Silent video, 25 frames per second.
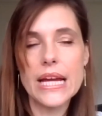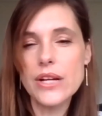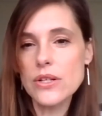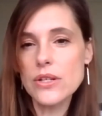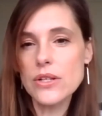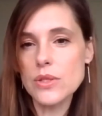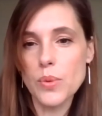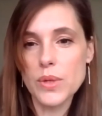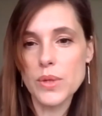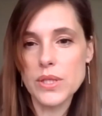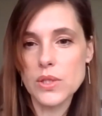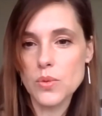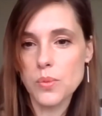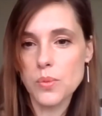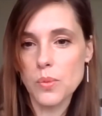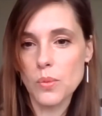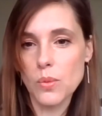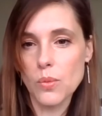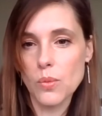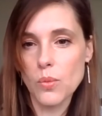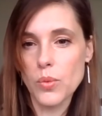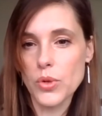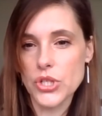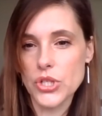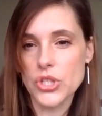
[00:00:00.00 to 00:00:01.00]
Here's what's
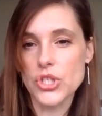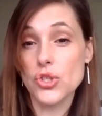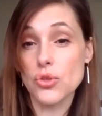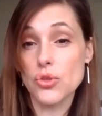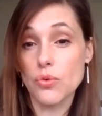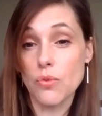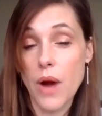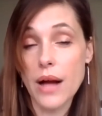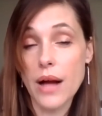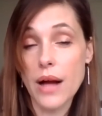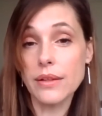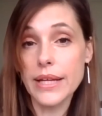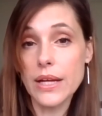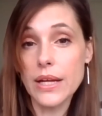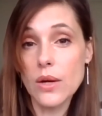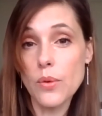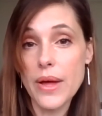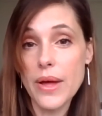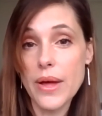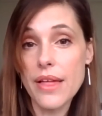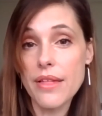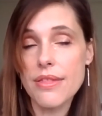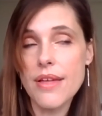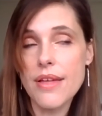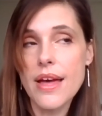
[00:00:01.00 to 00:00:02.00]
we're struggling
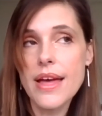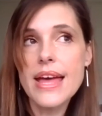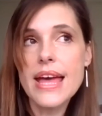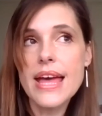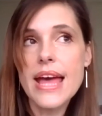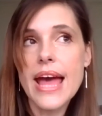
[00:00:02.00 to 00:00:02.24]
with.